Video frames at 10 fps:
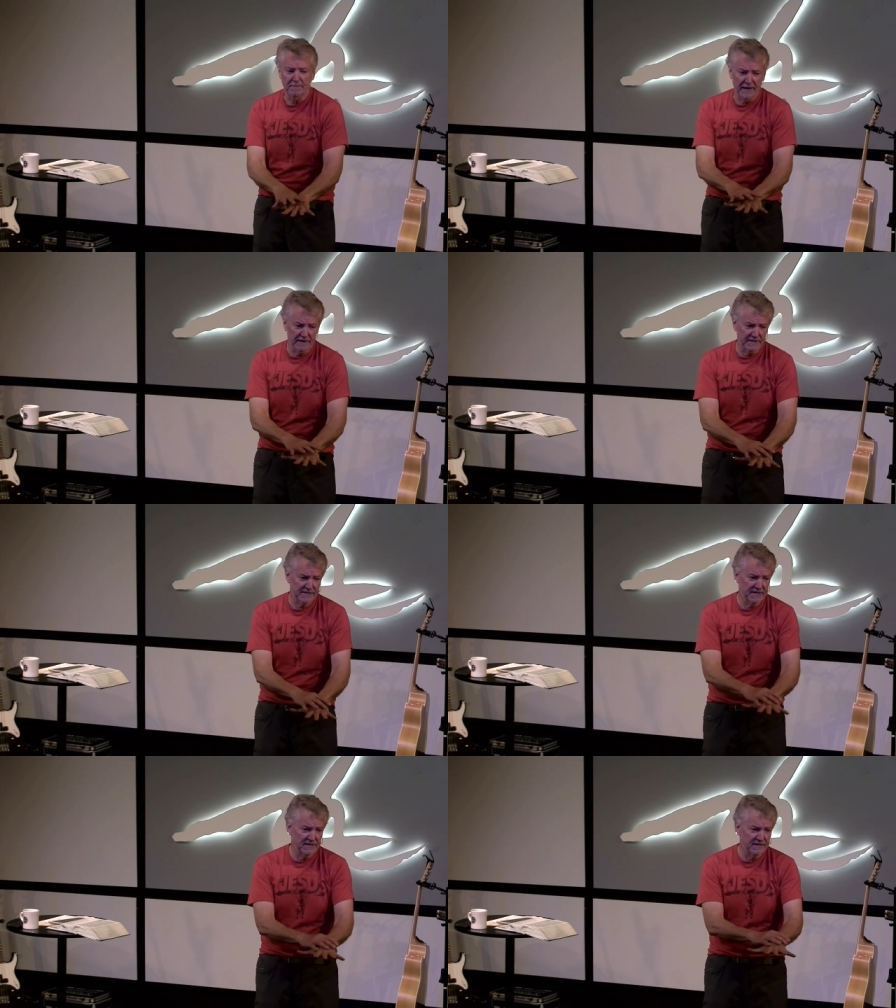
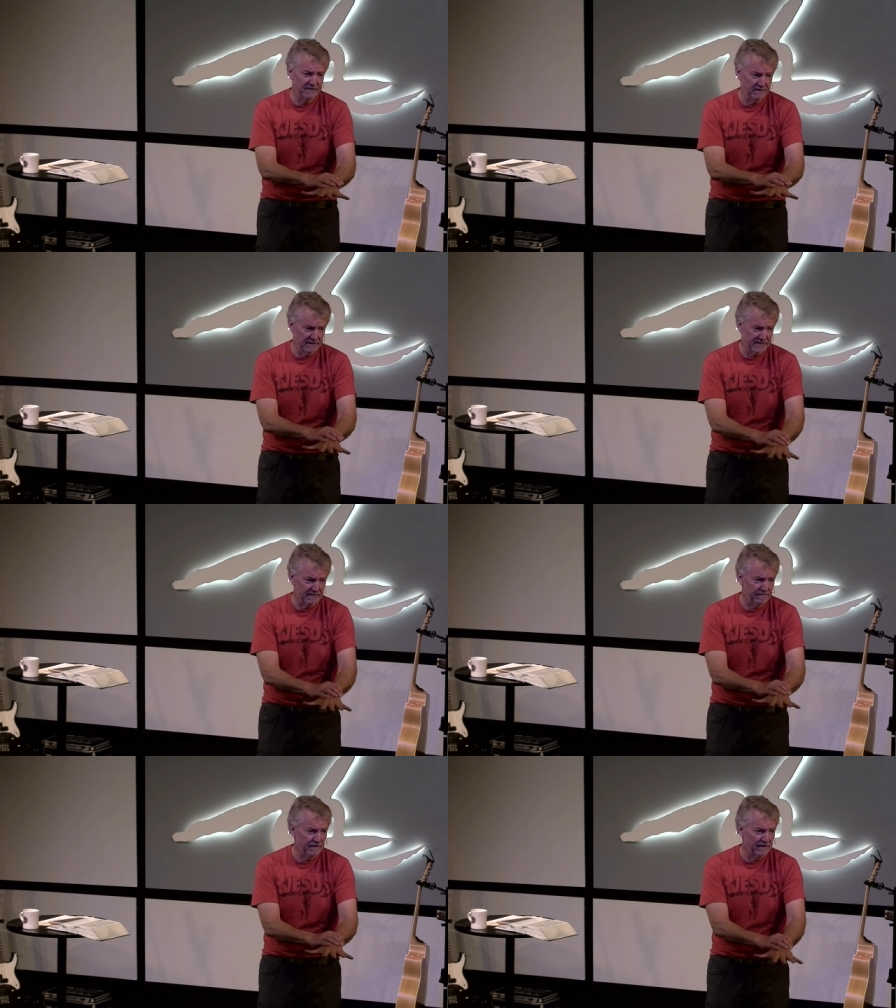embarrassed to, to do this
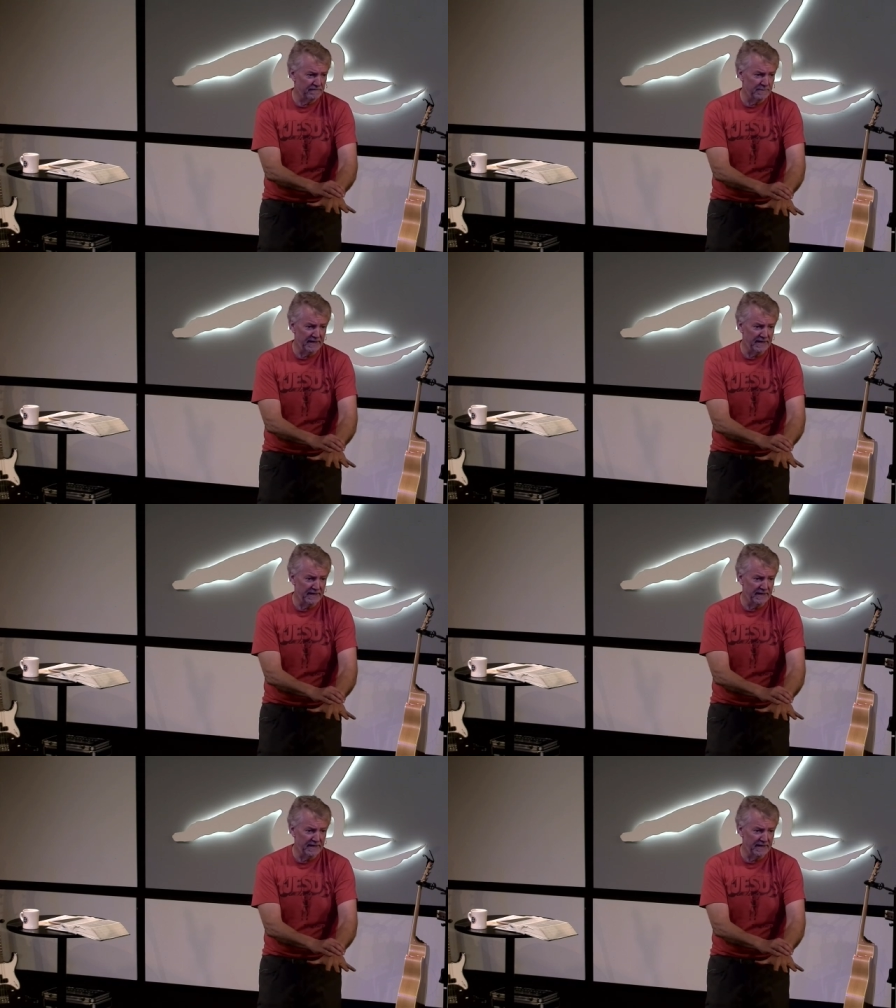in front of